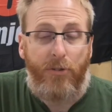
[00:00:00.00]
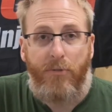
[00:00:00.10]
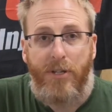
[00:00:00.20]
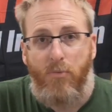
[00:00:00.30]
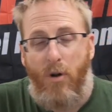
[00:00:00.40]
The
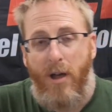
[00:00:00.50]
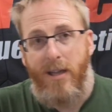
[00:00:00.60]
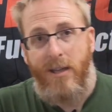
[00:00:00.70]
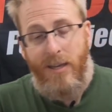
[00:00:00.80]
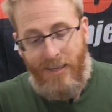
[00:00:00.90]
reason
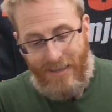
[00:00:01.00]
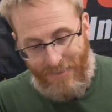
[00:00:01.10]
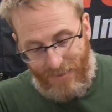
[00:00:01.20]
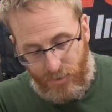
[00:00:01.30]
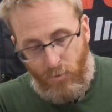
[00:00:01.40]
why
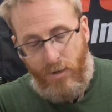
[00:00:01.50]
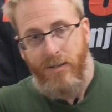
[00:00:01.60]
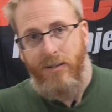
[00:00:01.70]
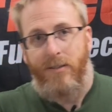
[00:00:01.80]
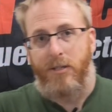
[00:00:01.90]
this
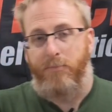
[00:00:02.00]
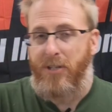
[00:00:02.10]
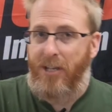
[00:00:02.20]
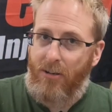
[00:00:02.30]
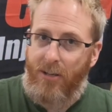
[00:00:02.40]
one, this
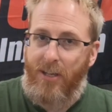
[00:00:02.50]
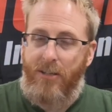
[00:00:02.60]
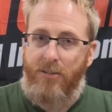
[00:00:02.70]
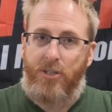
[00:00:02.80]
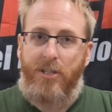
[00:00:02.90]
particular kit,
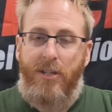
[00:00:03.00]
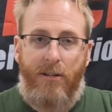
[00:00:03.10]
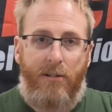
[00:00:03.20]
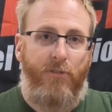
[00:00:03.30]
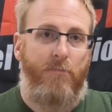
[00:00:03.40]
and you'll see
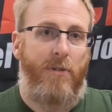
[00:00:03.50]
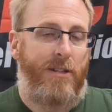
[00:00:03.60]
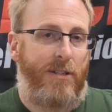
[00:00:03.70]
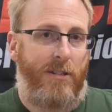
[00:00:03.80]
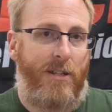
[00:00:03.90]
here in a few
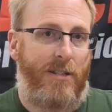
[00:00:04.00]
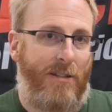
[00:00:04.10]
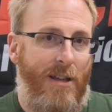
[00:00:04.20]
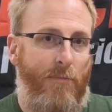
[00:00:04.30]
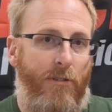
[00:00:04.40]
minutes,
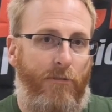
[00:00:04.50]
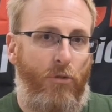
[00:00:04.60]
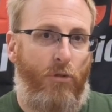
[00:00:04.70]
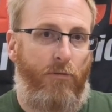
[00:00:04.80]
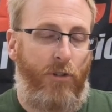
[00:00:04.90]
doesn't come with a
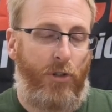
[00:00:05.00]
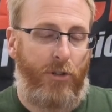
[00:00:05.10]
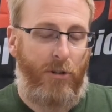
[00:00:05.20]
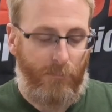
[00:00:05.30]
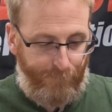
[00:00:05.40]
fuel
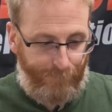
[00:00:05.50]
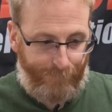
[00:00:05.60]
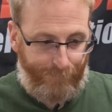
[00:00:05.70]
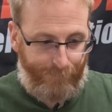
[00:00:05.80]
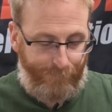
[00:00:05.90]
filter
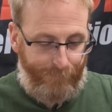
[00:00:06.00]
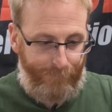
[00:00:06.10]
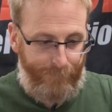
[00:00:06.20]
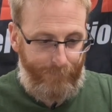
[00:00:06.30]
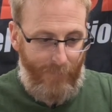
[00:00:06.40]

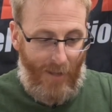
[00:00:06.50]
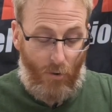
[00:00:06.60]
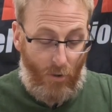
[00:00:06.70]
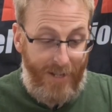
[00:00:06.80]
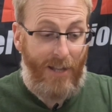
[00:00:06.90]
uh,
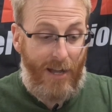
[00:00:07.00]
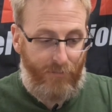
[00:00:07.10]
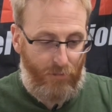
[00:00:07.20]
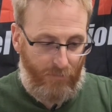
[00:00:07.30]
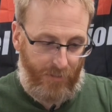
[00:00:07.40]
or an inline
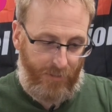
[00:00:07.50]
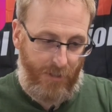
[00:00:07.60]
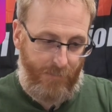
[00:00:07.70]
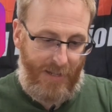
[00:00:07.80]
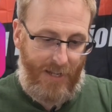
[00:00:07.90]
fuel filter,
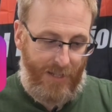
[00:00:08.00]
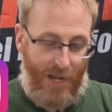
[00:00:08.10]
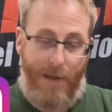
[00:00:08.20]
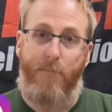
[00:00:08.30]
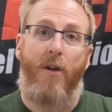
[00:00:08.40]
is because
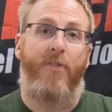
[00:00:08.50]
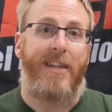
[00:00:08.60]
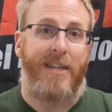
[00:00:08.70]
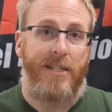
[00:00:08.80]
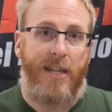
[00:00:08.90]
I bought the
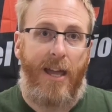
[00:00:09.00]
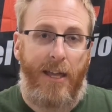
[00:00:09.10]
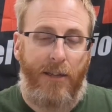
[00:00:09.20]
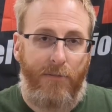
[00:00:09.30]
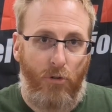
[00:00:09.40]

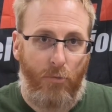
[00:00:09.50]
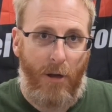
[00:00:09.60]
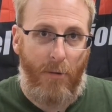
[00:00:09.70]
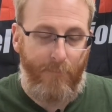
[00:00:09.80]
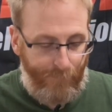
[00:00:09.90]
in-tank fuel
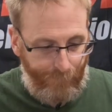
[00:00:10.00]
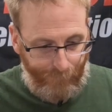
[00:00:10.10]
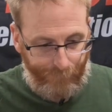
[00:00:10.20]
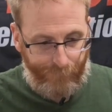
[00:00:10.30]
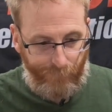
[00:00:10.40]
pump.
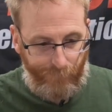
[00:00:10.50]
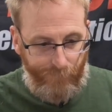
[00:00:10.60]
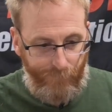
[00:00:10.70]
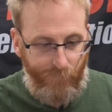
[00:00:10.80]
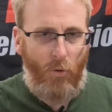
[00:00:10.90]

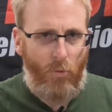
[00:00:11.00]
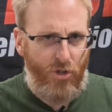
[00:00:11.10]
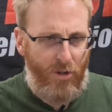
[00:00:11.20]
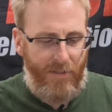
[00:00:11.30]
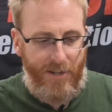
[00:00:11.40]
I'll
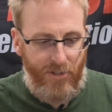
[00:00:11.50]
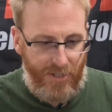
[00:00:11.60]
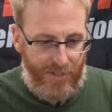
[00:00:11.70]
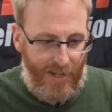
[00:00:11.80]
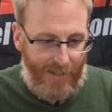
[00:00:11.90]
show you that in just
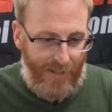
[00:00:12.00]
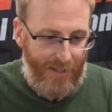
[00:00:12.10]
a second.